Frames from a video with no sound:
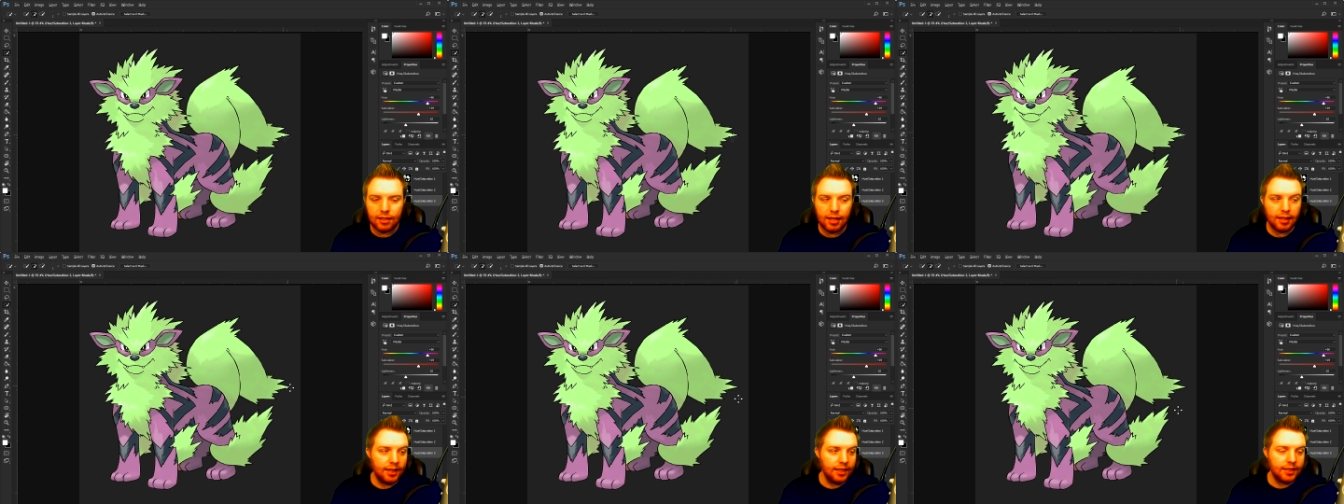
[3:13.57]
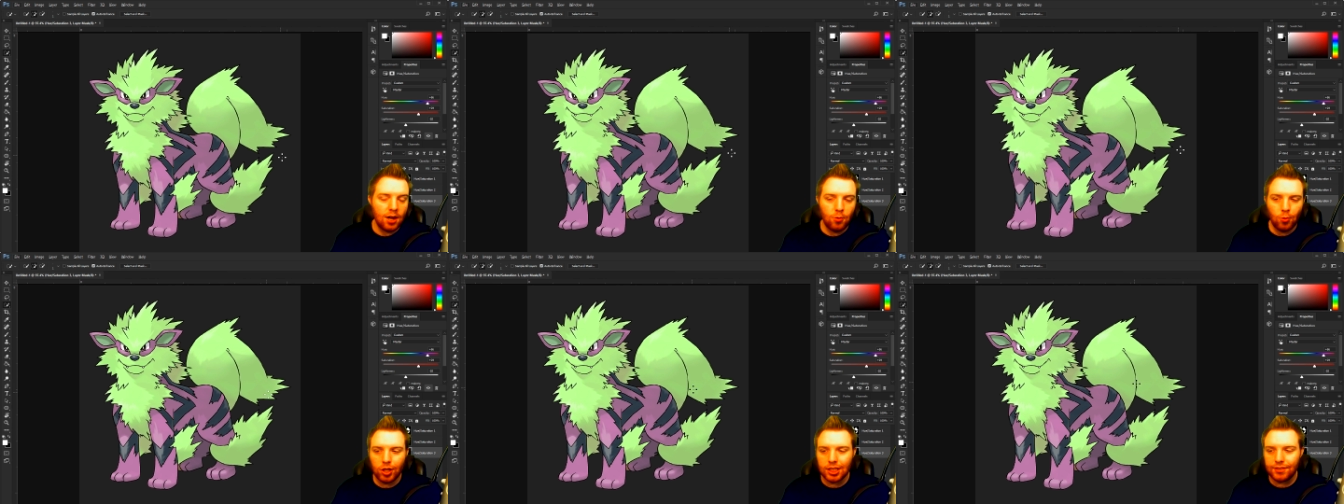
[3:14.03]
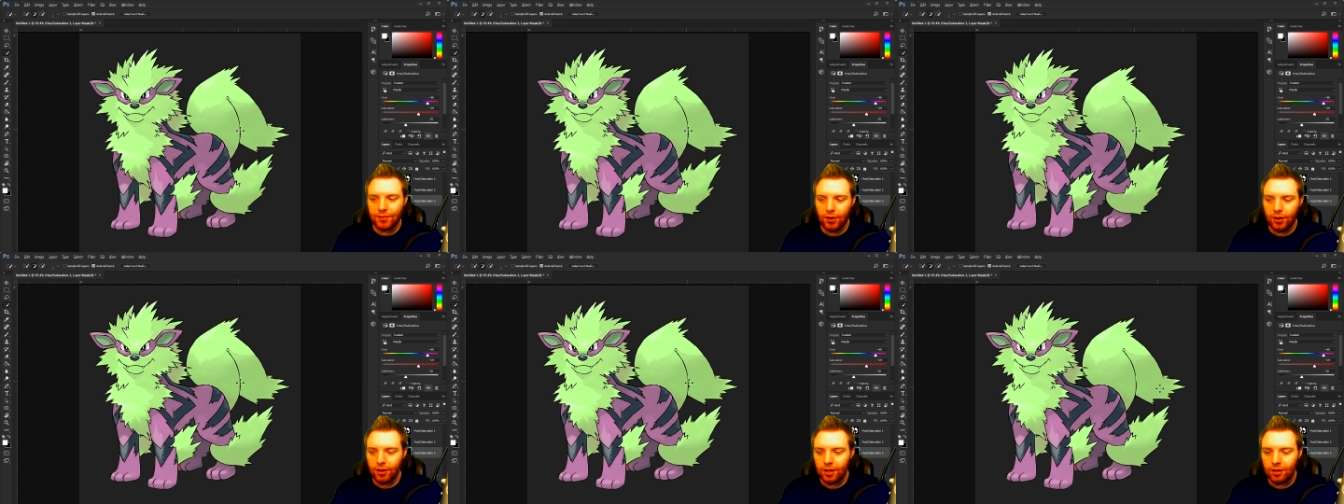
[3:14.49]
I think that works for
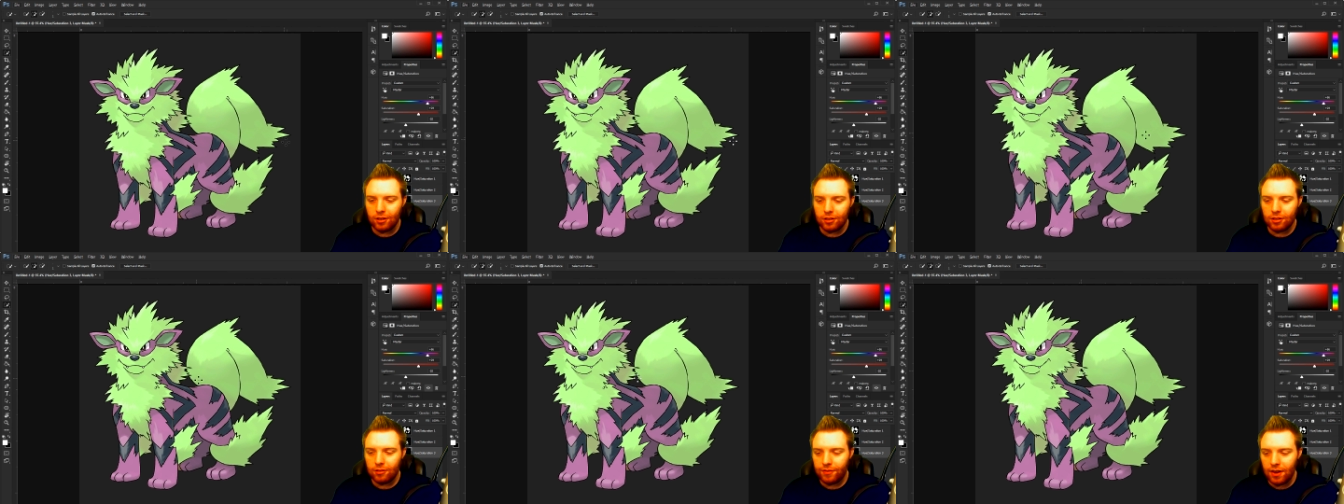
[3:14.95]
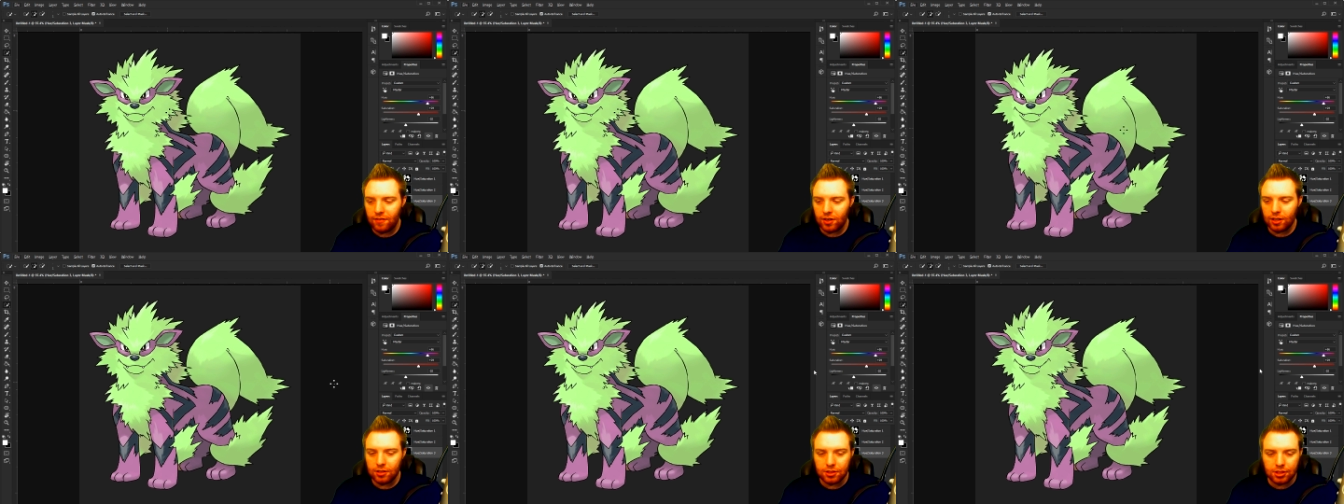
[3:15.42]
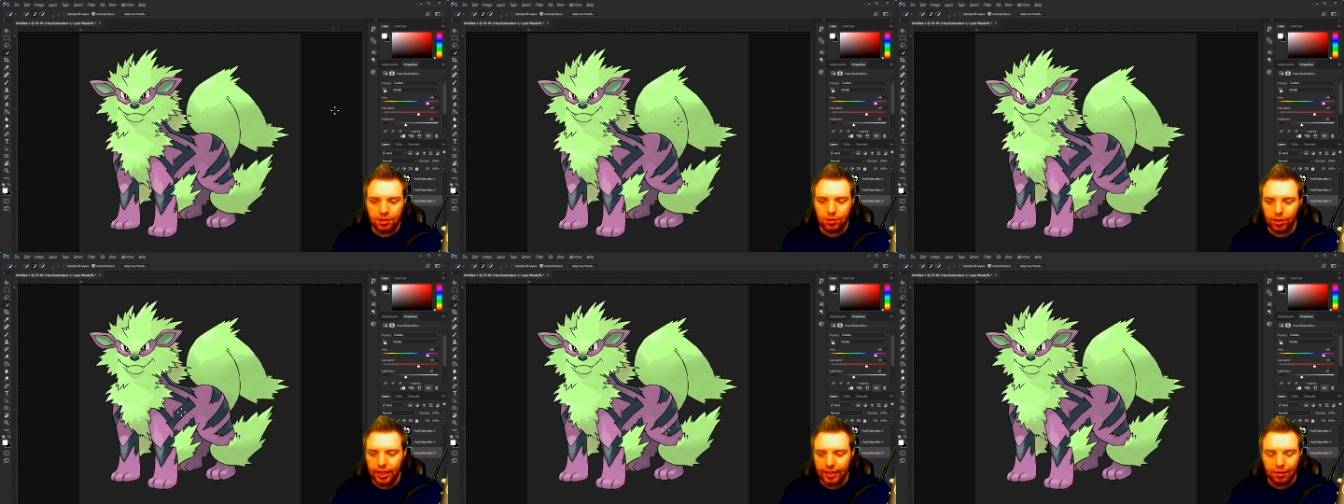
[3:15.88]
her her, her favorite colors,
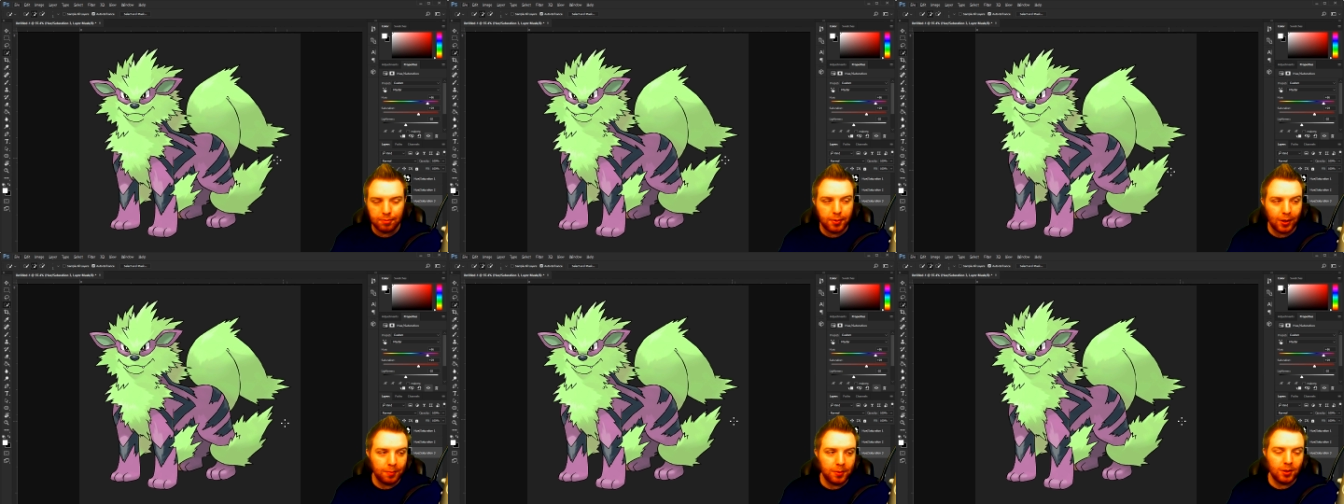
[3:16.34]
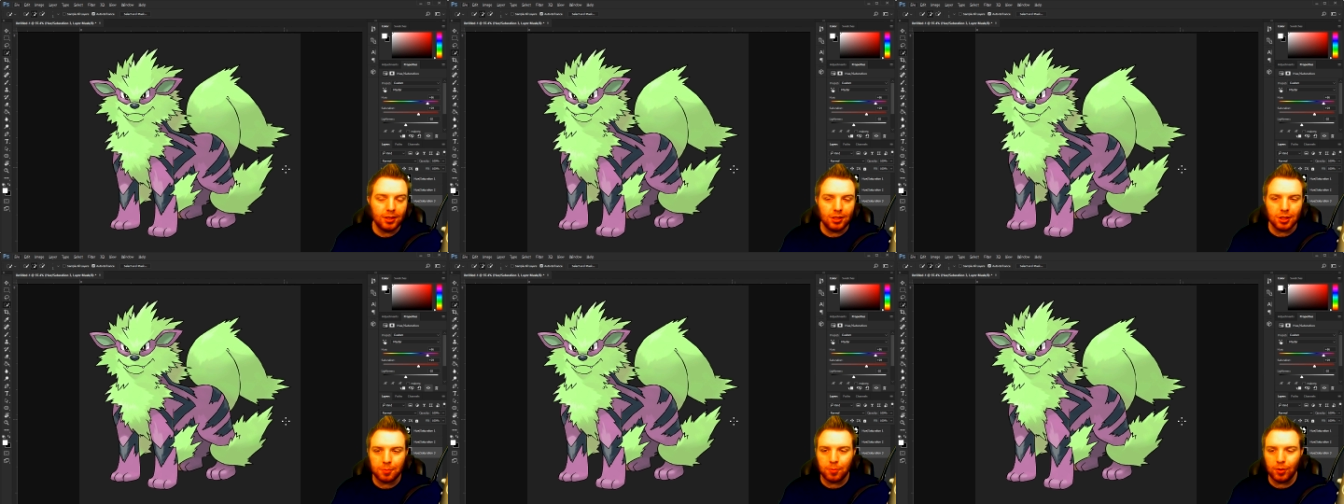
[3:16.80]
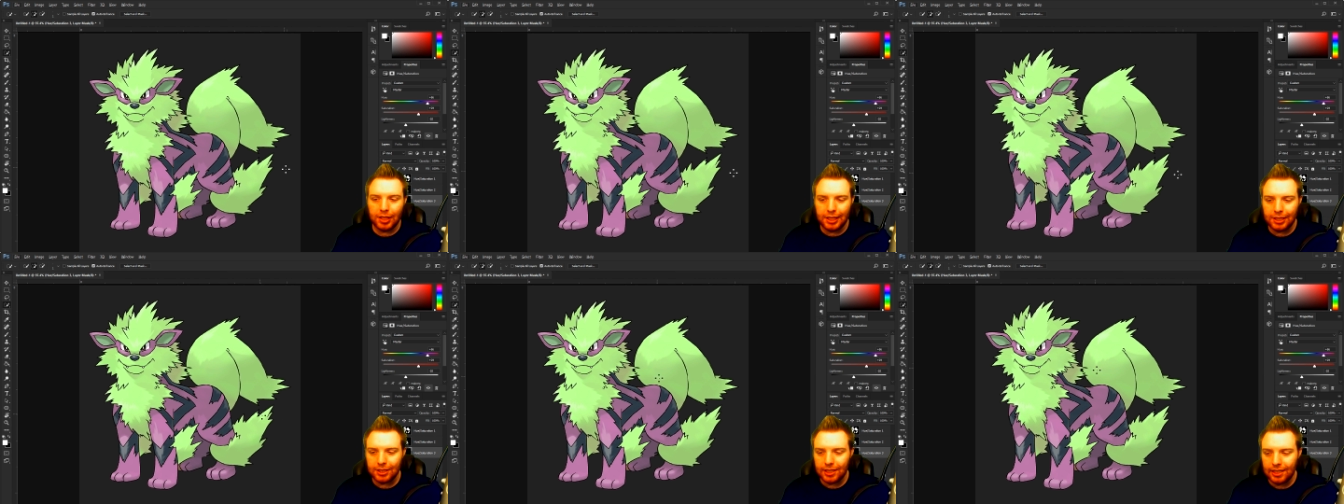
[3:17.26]
green and purple. It looks pretty
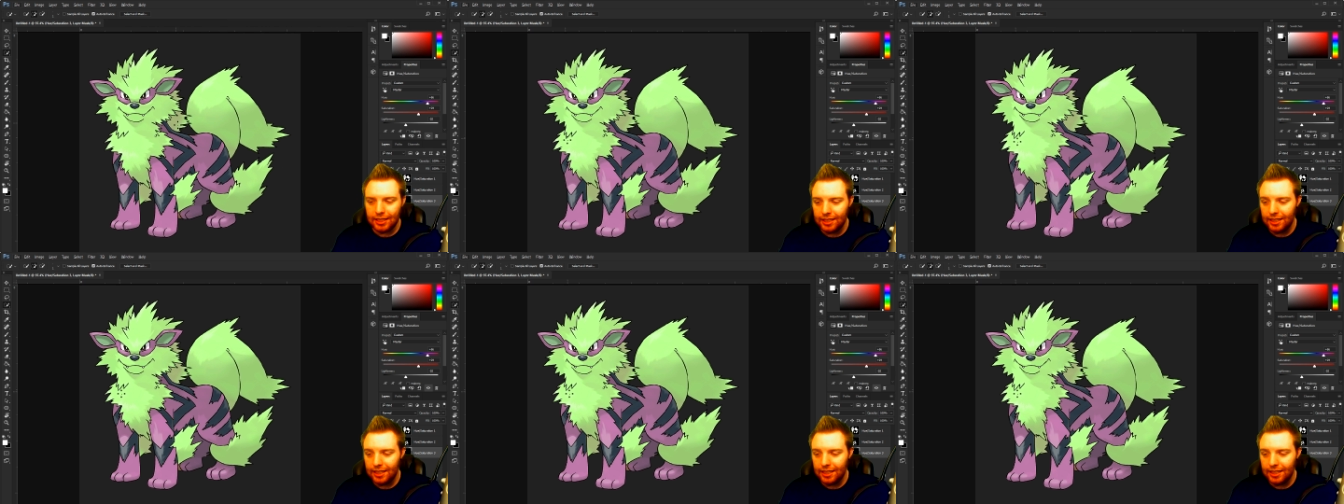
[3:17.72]
good.